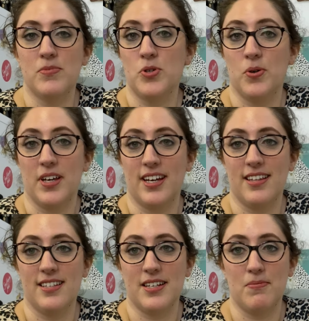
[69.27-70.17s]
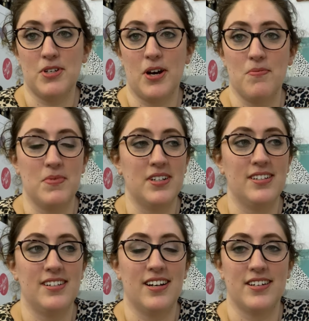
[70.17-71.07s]
talking at the same time
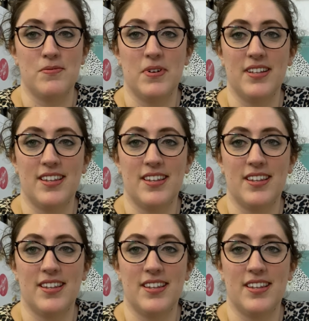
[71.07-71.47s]
last month,